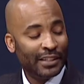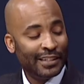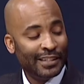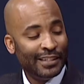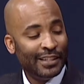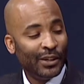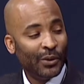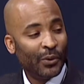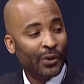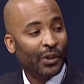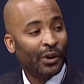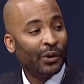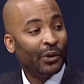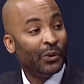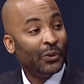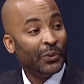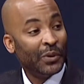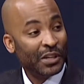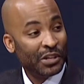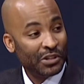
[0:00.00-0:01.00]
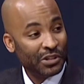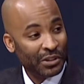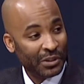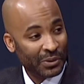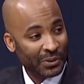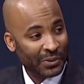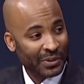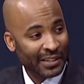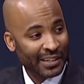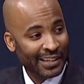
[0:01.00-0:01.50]
to deal with our own
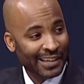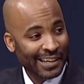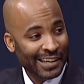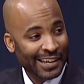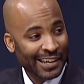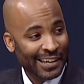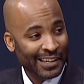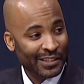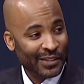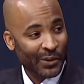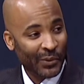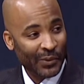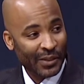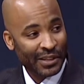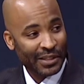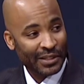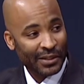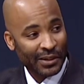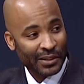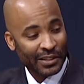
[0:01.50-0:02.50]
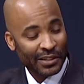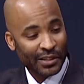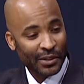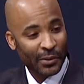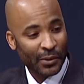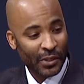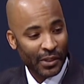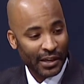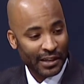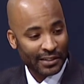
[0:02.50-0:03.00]
issues. And so when you start to deal
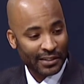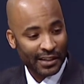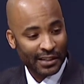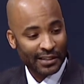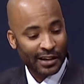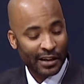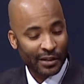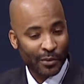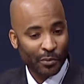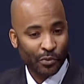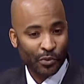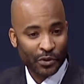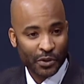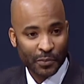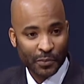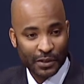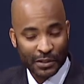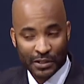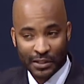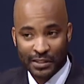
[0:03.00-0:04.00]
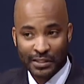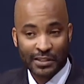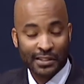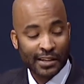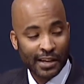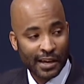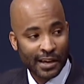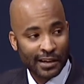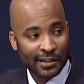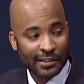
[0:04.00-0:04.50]
with things like Dr. Brooks mentioned,
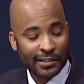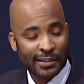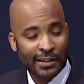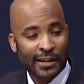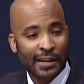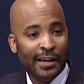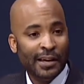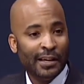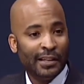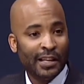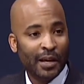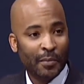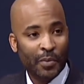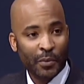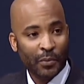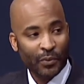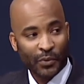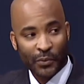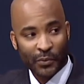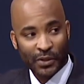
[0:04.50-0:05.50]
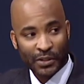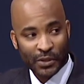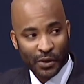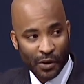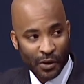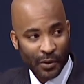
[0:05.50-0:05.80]
sex, a lot of people don't want to talk